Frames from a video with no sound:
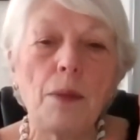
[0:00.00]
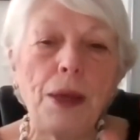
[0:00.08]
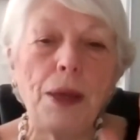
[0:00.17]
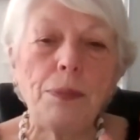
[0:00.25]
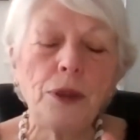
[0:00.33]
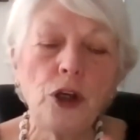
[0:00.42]

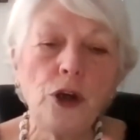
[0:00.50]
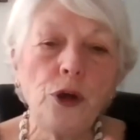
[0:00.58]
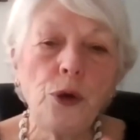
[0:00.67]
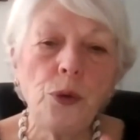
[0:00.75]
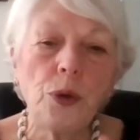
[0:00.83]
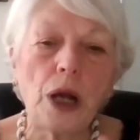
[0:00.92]
people
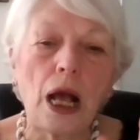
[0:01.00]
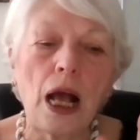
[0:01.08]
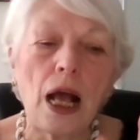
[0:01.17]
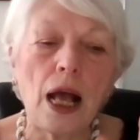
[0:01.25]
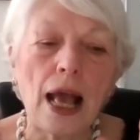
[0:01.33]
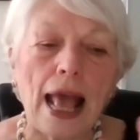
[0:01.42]
who
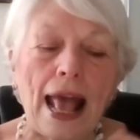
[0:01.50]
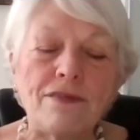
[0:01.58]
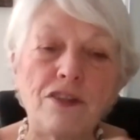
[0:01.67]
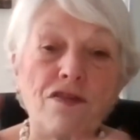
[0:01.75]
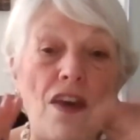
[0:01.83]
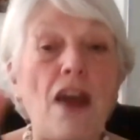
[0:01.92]

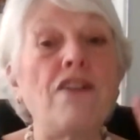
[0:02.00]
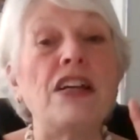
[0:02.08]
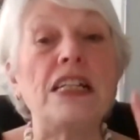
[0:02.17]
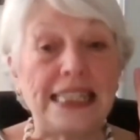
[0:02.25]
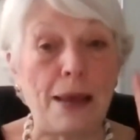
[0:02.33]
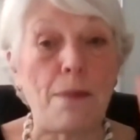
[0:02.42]
have a
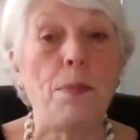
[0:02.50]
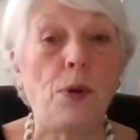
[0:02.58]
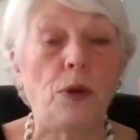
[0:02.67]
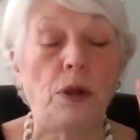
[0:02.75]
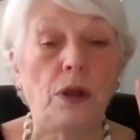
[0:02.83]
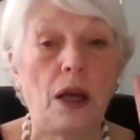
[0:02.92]
very
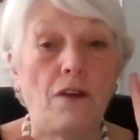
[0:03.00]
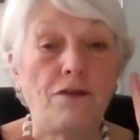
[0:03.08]
simple